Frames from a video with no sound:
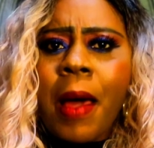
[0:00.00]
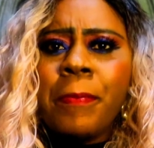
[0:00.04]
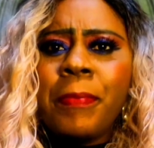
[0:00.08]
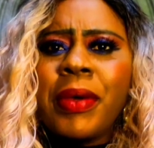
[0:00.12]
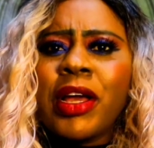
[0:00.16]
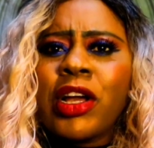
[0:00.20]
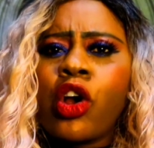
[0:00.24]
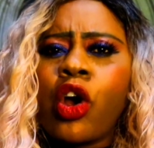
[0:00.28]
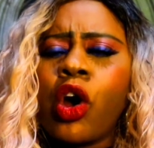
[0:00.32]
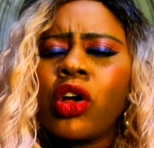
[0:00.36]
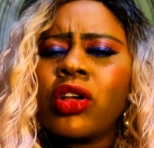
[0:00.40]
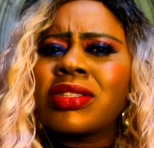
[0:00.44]

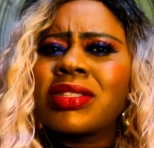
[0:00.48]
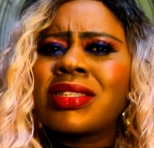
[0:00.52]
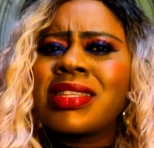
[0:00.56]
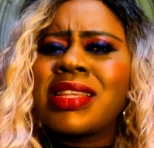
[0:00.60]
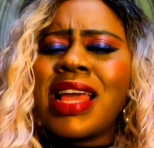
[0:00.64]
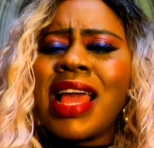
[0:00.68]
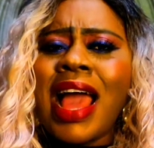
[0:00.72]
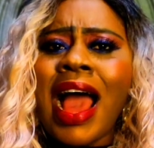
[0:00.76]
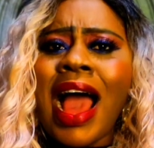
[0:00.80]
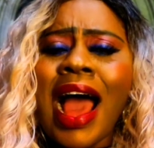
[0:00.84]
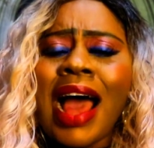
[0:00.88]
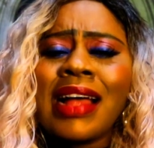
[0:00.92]
because
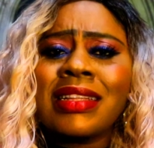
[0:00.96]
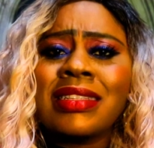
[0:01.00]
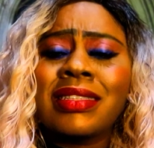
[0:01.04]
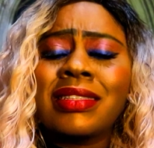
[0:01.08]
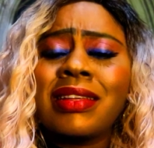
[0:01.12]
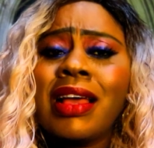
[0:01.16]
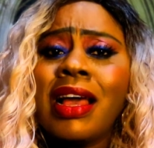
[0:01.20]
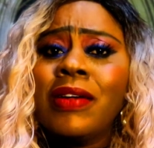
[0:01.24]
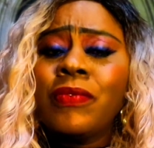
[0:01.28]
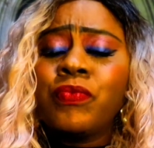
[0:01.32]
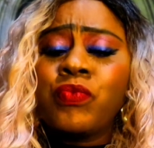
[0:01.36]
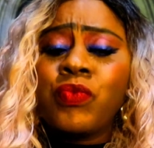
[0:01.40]
they
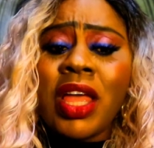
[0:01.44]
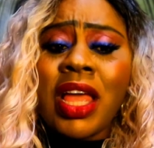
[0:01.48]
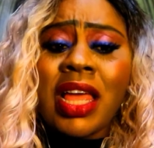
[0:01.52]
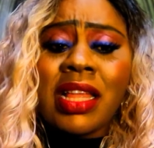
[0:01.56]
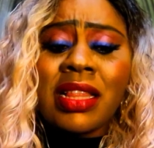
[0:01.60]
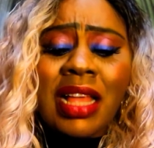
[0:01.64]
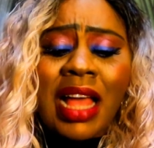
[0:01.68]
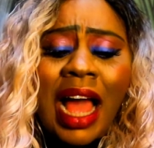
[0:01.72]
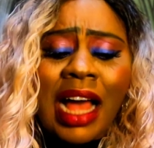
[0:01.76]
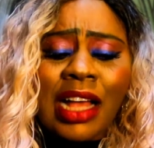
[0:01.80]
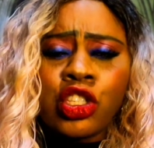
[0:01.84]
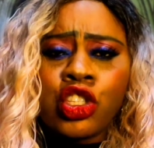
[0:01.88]

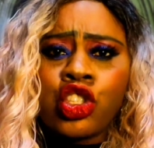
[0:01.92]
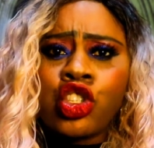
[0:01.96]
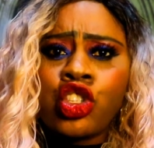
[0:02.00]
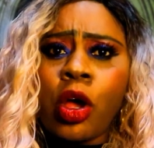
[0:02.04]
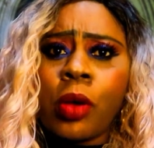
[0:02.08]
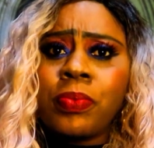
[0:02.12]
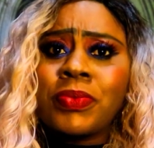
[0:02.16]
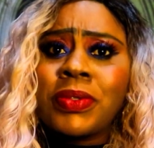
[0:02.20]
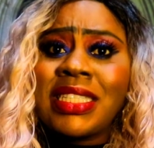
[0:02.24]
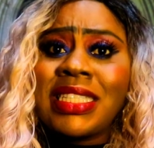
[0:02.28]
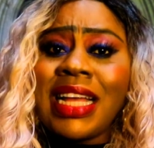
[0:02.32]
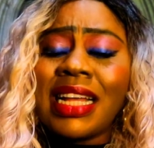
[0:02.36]
are
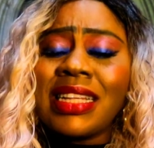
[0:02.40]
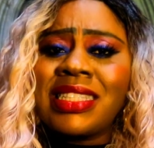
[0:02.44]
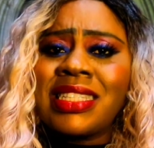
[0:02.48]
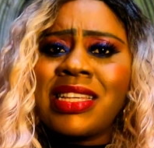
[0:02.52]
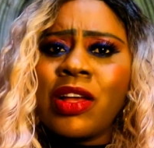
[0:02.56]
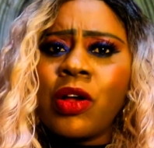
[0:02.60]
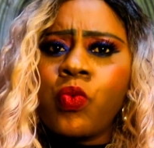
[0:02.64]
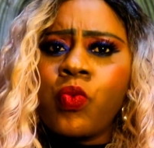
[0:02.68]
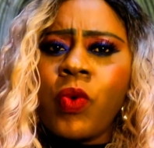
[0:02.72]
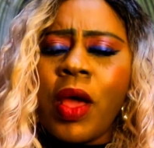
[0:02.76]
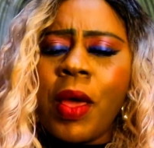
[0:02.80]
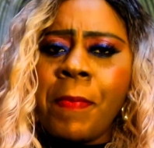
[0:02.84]

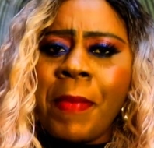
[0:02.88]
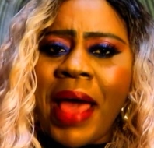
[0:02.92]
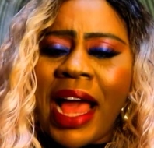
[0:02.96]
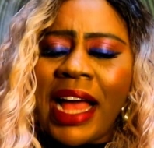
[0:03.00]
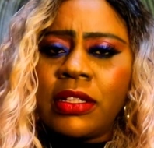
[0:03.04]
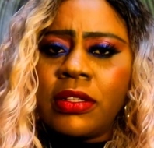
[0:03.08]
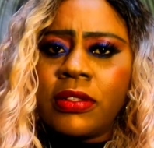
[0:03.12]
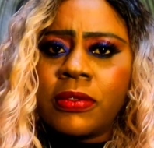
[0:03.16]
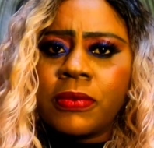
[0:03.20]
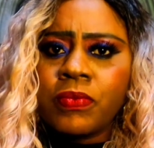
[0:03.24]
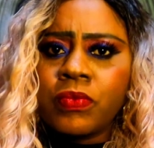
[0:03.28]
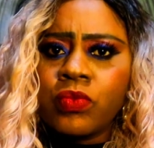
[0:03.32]
subjecting
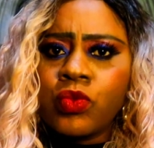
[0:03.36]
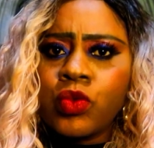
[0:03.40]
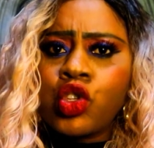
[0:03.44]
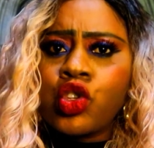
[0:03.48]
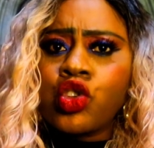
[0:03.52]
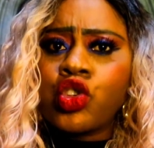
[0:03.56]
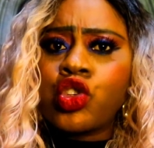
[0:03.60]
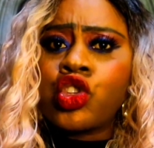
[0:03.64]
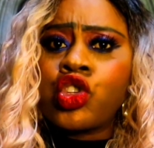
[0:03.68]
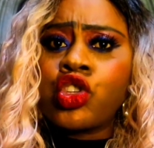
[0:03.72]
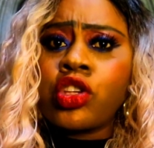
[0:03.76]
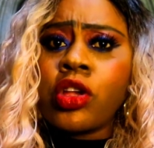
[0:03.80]
women
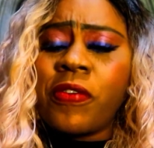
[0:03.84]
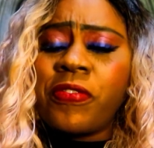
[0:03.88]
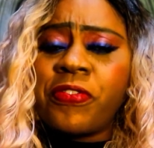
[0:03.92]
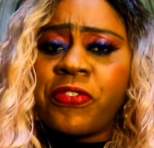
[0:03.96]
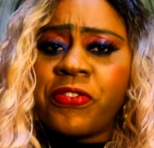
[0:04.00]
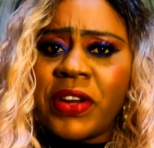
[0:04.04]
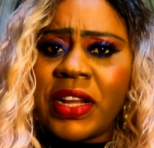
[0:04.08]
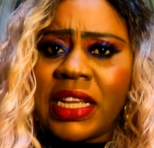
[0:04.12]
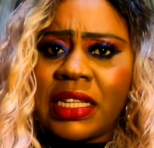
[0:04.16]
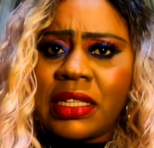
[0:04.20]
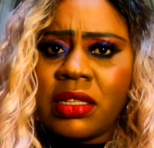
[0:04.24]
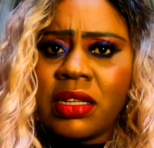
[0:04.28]
to
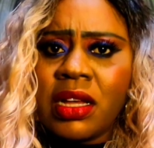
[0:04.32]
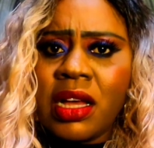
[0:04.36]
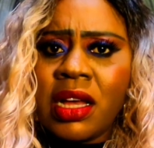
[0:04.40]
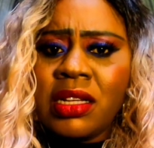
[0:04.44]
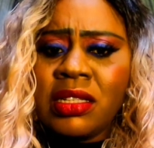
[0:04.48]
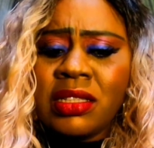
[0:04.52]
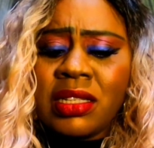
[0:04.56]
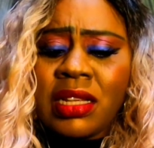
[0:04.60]
suffering.